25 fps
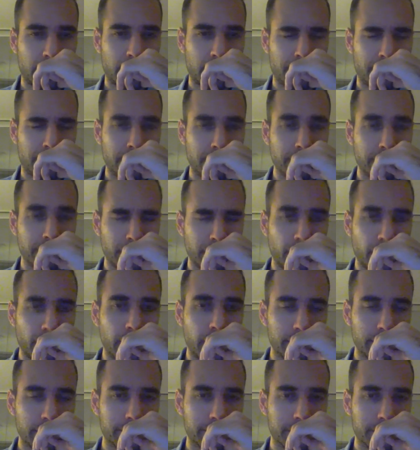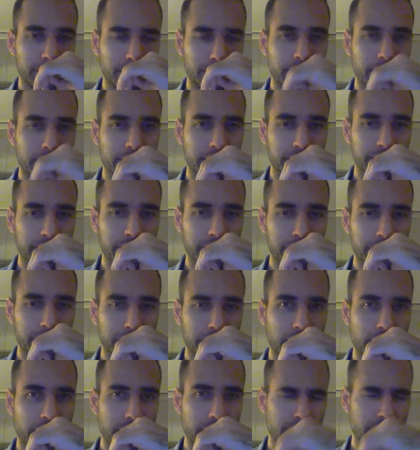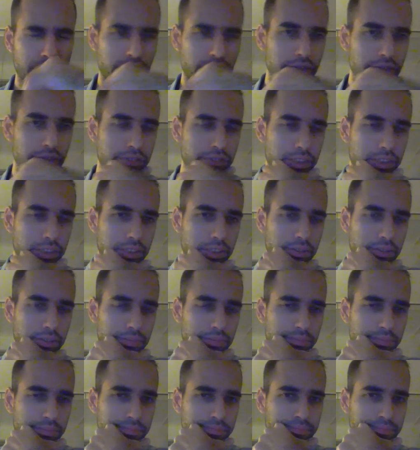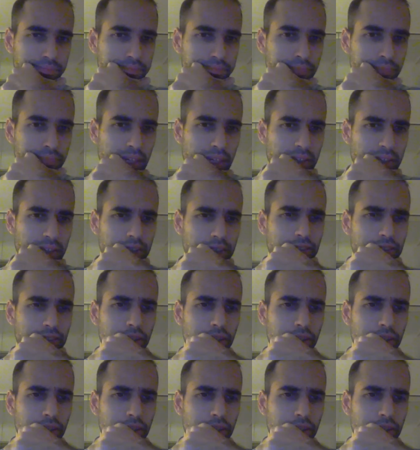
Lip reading: be a bit honest about the situation, you see. The